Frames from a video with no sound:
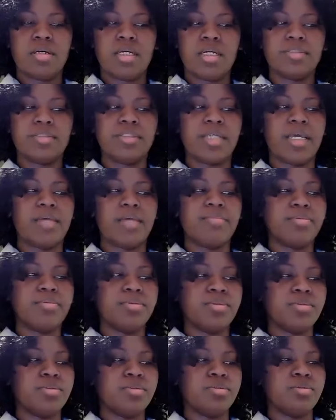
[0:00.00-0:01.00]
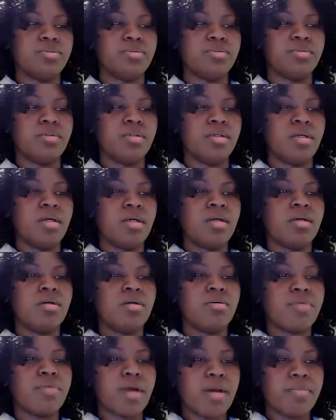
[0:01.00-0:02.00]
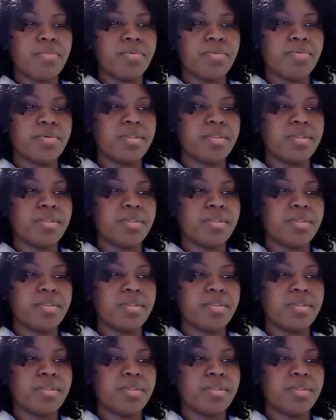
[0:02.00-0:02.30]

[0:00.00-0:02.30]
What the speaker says: I was able to grapple